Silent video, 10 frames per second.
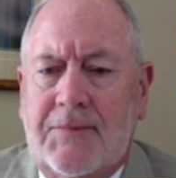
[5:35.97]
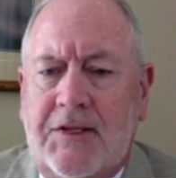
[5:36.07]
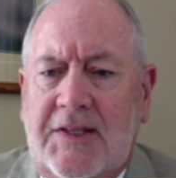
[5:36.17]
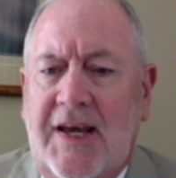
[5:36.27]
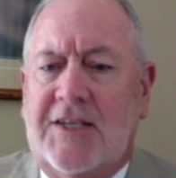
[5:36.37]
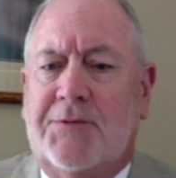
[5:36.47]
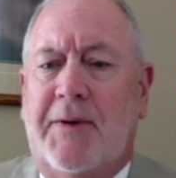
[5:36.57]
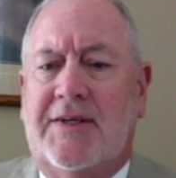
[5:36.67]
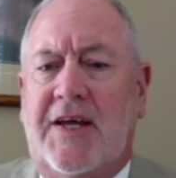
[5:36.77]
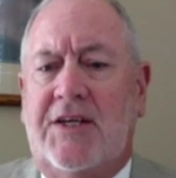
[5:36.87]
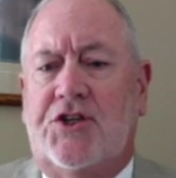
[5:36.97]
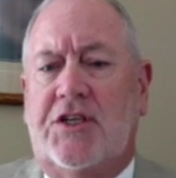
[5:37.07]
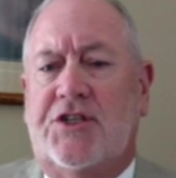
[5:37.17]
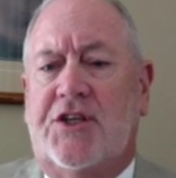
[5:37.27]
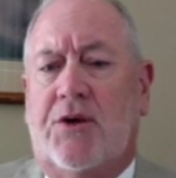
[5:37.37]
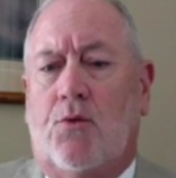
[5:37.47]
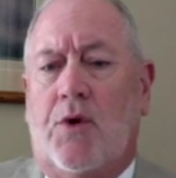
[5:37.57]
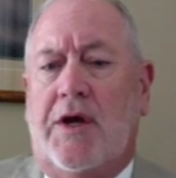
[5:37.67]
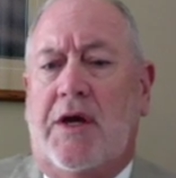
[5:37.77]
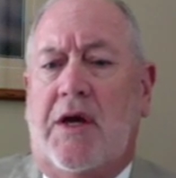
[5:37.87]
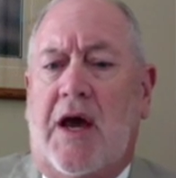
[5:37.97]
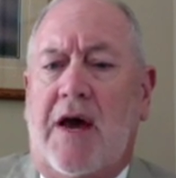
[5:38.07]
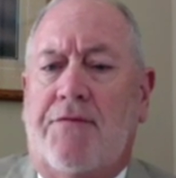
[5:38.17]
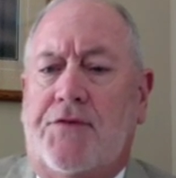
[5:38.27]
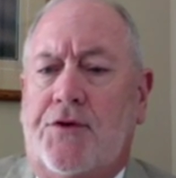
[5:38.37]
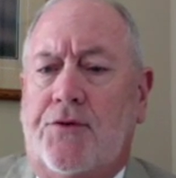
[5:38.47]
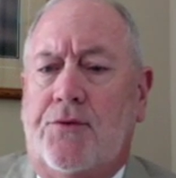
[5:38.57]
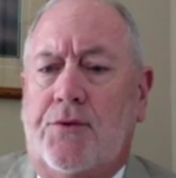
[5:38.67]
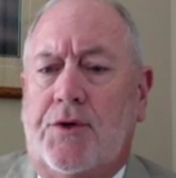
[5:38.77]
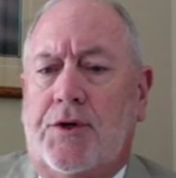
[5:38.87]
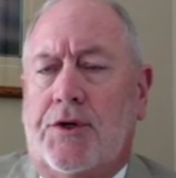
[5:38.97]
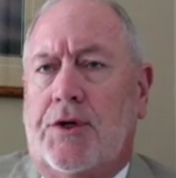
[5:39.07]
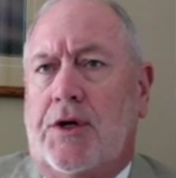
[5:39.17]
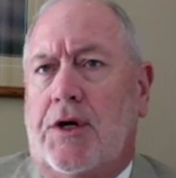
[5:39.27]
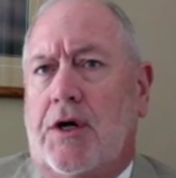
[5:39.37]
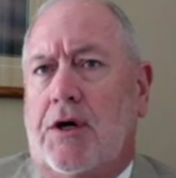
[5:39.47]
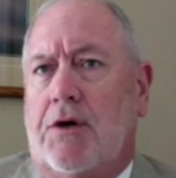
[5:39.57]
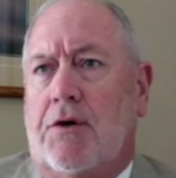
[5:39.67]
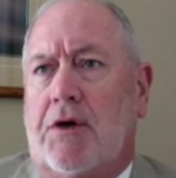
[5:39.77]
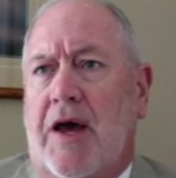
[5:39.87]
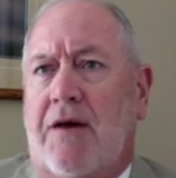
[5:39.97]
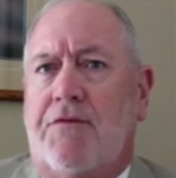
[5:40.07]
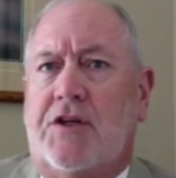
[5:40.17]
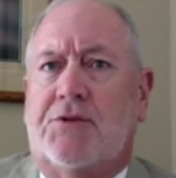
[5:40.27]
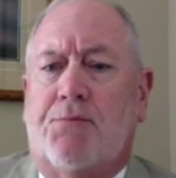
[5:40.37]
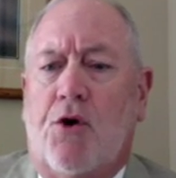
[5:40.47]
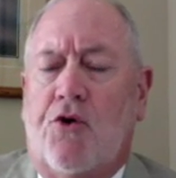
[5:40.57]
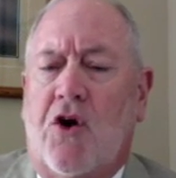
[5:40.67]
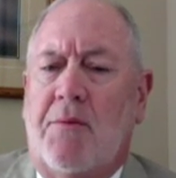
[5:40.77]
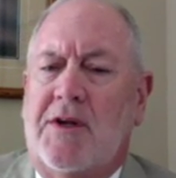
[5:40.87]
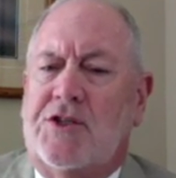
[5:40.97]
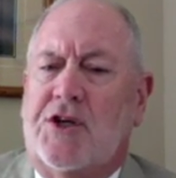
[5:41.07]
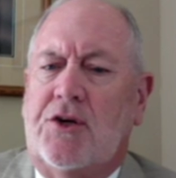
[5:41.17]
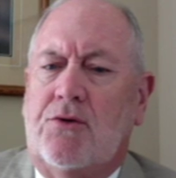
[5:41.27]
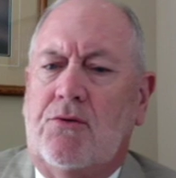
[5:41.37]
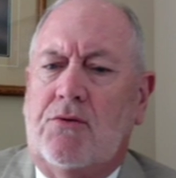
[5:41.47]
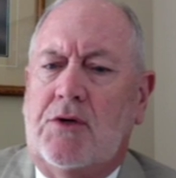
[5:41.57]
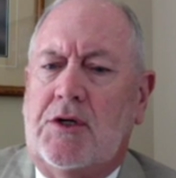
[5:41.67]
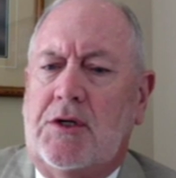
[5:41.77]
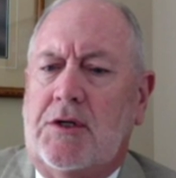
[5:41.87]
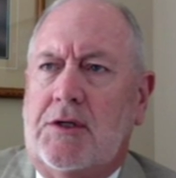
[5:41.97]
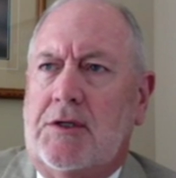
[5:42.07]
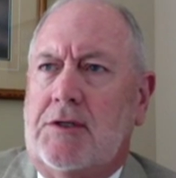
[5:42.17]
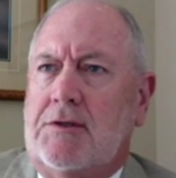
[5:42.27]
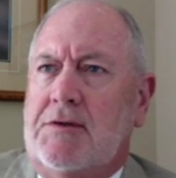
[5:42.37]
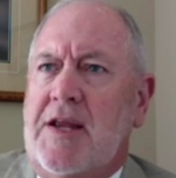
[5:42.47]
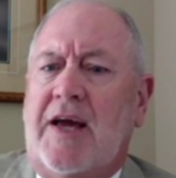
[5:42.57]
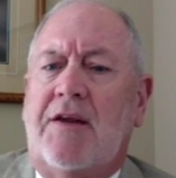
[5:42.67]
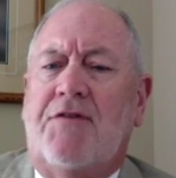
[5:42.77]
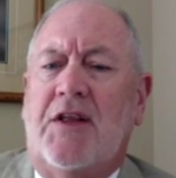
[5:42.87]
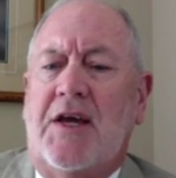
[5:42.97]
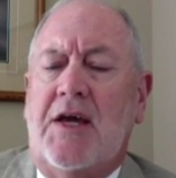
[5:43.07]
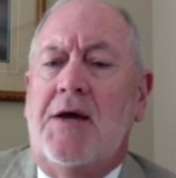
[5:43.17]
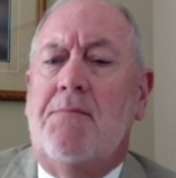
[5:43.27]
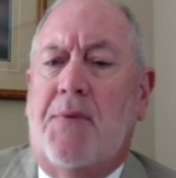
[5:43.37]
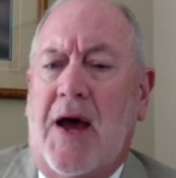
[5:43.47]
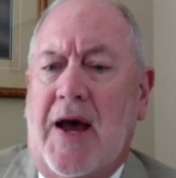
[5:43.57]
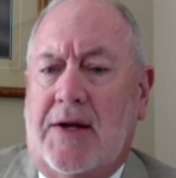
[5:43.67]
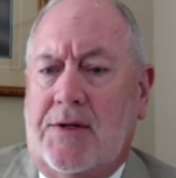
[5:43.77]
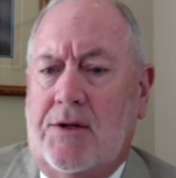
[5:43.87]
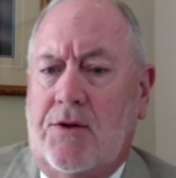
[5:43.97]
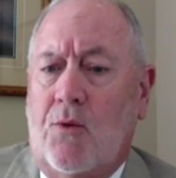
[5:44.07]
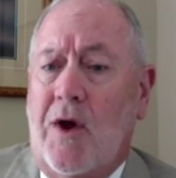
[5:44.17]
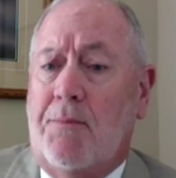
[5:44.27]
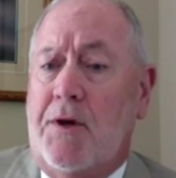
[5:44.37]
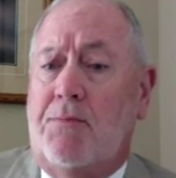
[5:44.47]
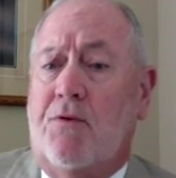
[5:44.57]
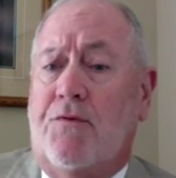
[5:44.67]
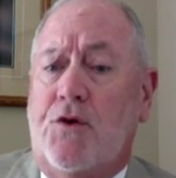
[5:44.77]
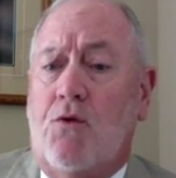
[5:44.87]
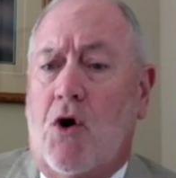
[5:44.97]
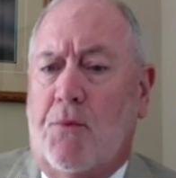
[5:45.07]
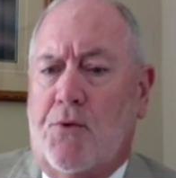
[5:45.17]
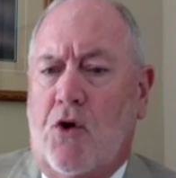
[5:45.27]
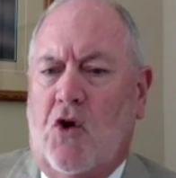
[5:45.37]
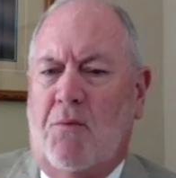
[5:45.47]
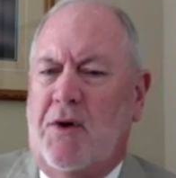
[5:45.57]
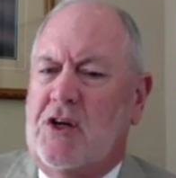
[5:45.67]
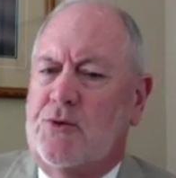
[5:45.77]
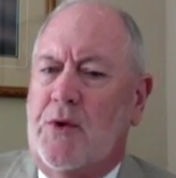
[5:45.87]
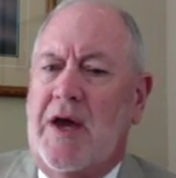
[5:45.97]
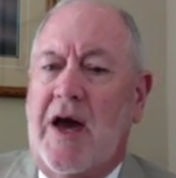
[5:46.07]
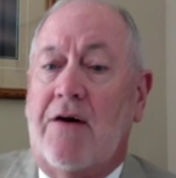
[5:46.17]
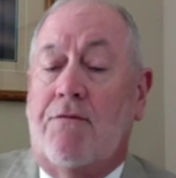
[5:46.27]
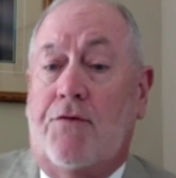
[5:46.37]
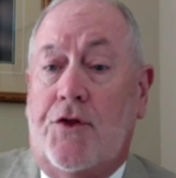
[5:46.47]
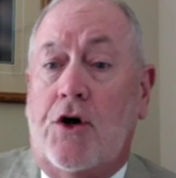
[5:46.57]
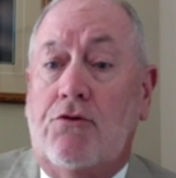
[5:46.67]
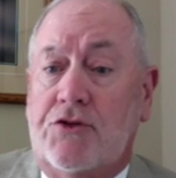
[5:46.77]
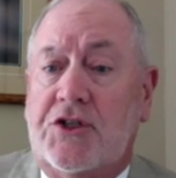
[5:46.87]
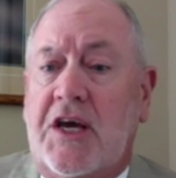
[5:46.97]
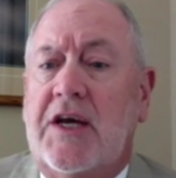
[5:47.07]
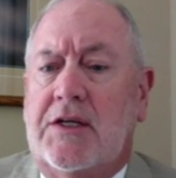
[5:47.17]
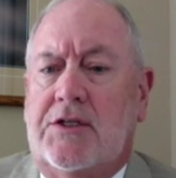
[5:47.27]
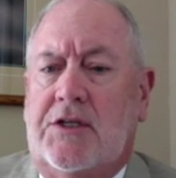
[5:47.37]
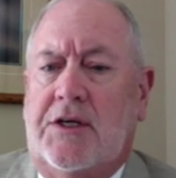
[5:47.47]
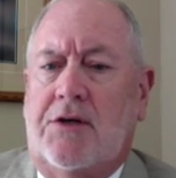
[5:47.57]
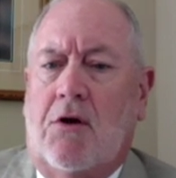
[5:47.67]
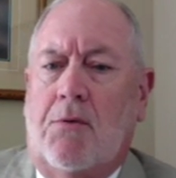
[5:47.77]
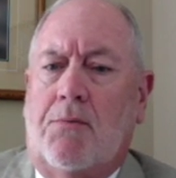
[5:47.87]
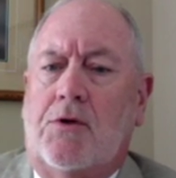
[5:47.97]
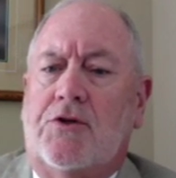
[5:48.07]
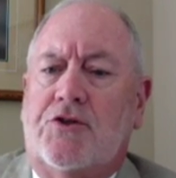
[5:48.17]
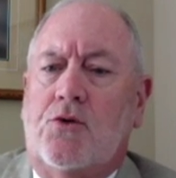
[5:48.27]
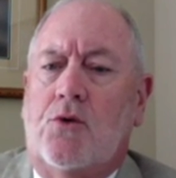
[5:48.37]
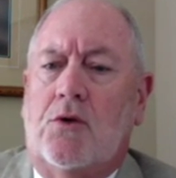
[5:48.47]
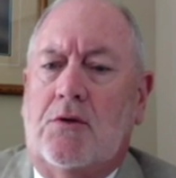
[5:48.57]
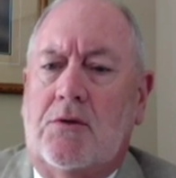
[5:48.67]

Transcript: The expectation is that we have to have this program and it's going to negatively impact the way people view our program because we have those kids in our school.